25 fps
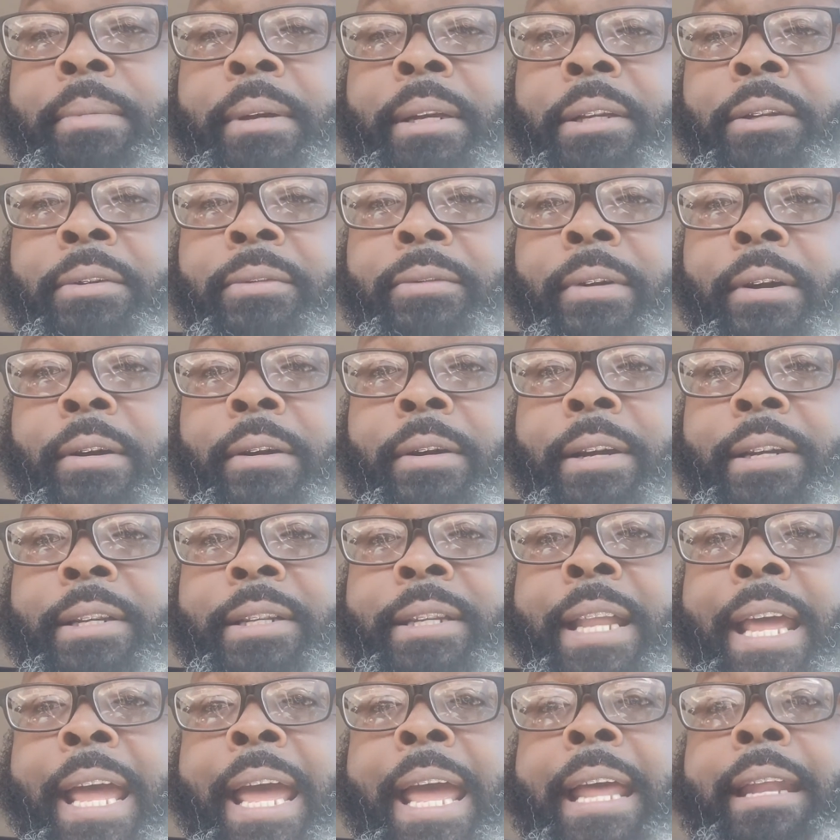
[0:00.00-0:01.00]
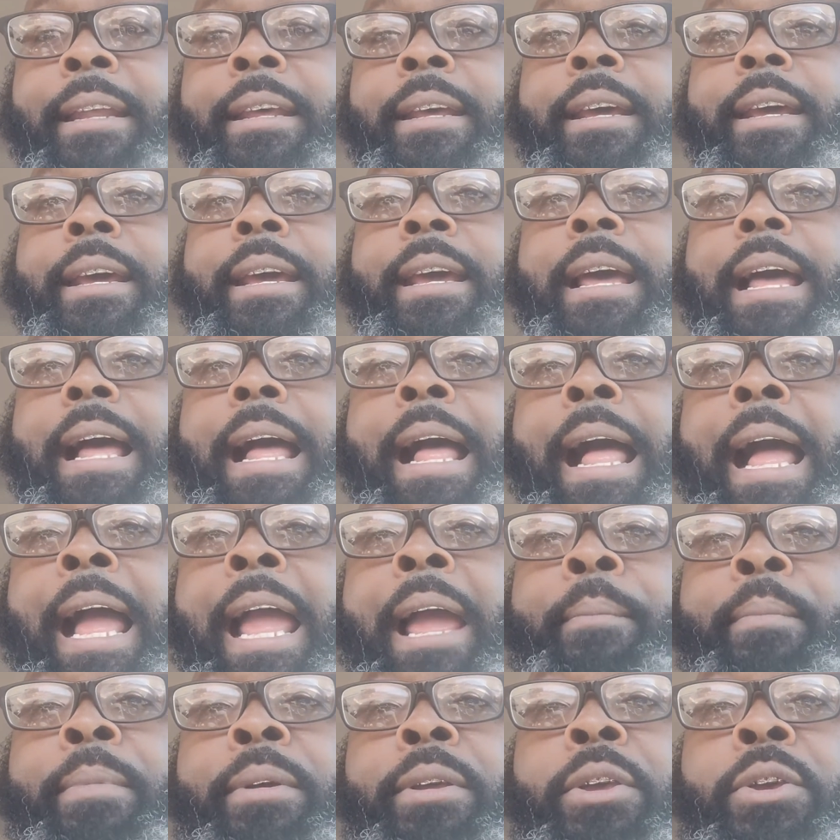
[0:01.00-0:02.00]
But as far as that, I
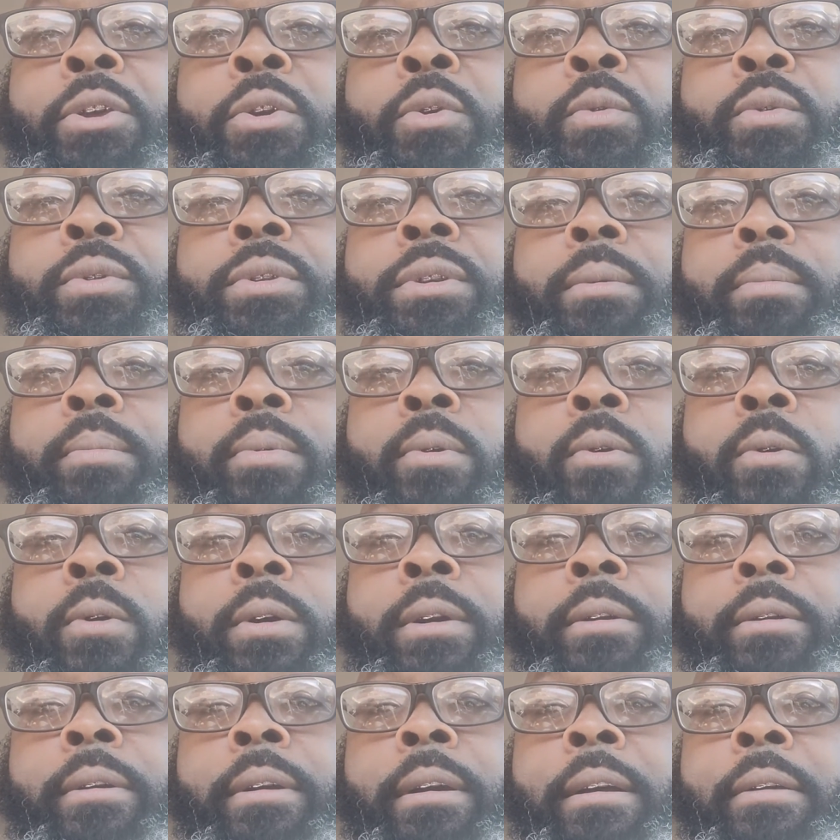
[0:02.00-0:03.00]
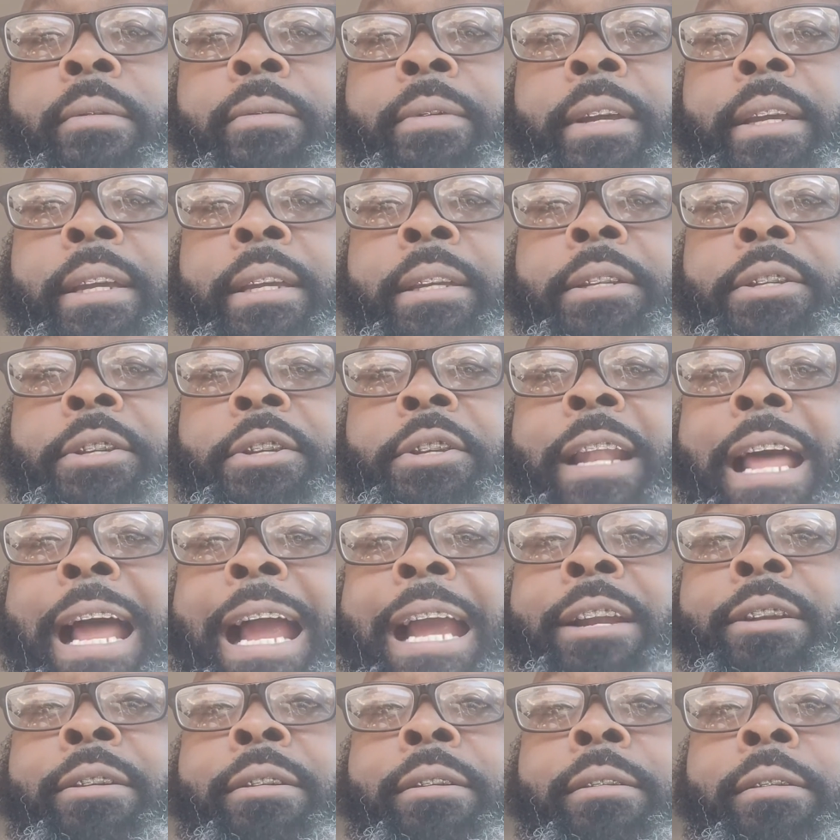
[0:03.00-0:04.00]
am a huge supporter of the
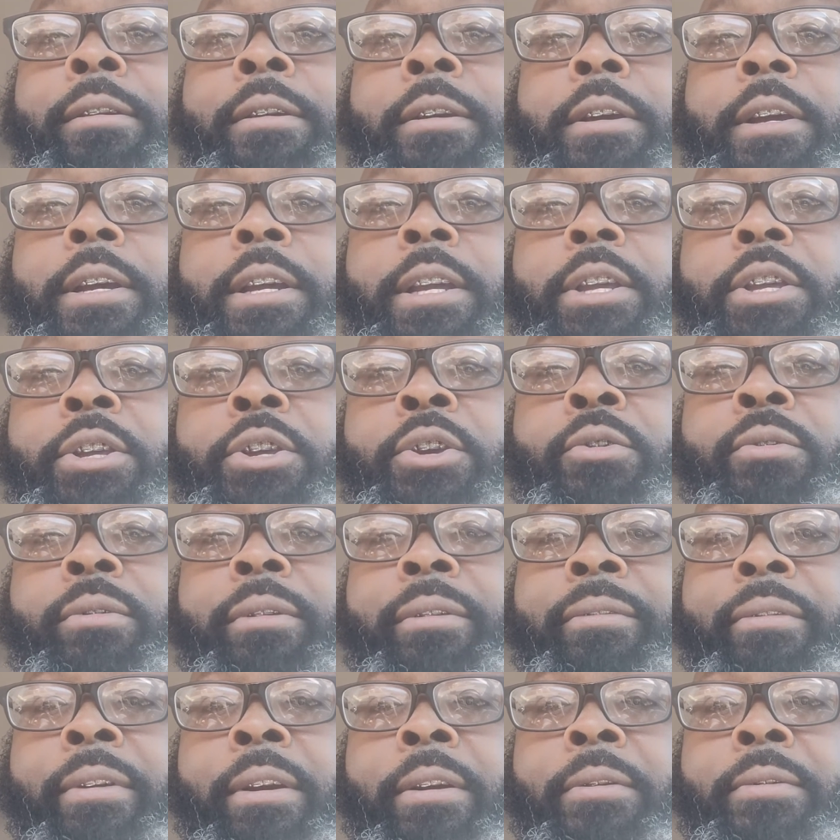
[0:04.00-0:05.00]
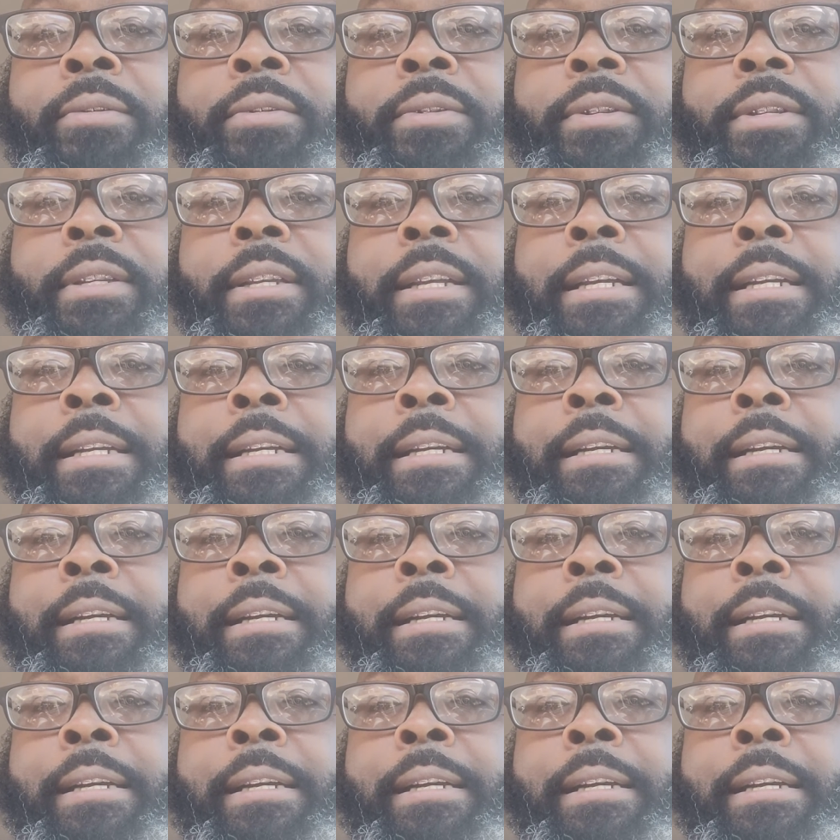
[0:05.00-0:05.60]
Snyder universe